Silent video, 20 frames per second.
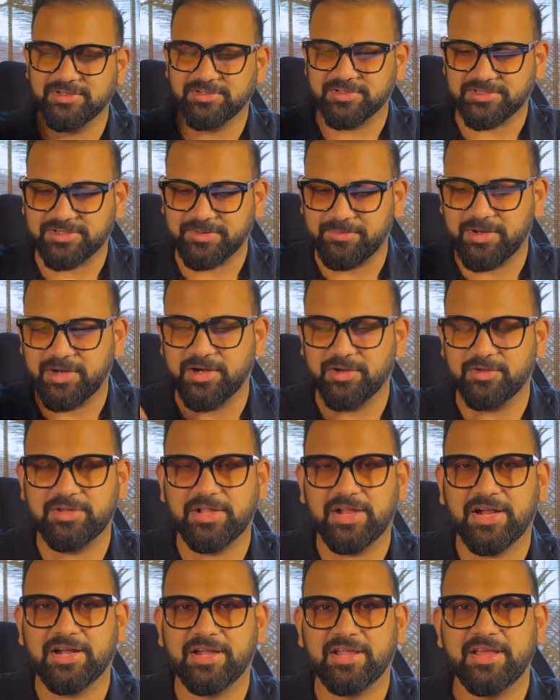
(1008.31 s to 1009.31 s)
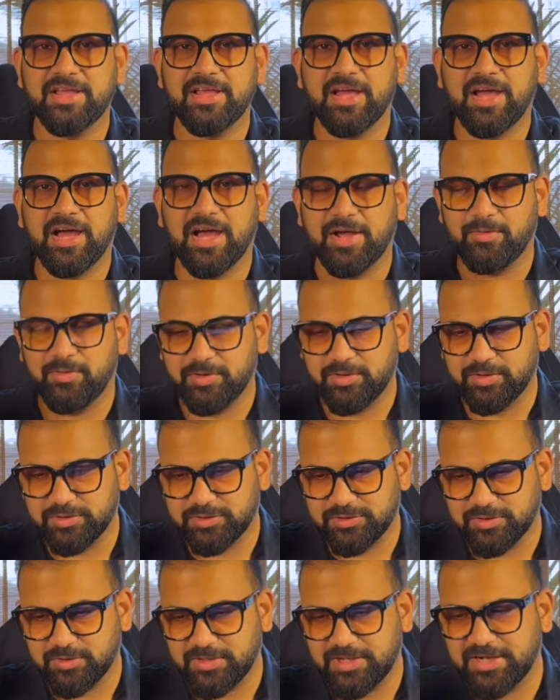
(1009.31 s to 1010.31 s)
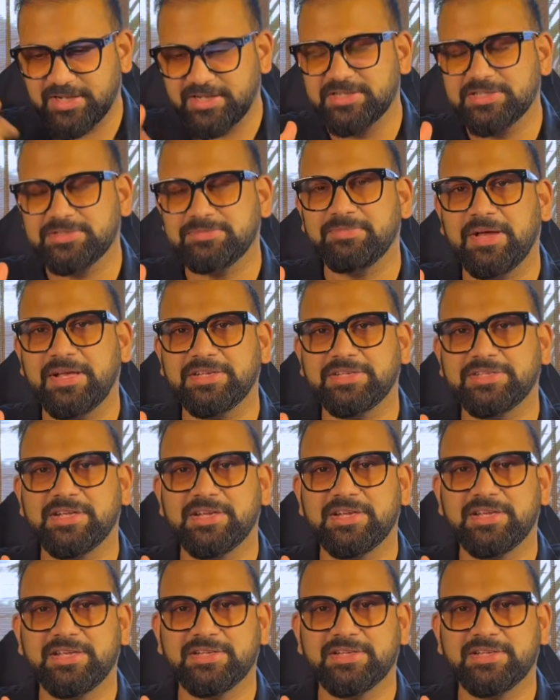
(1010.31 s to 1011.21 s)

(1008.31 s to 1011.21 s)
So similar to that, I want to show that this mansion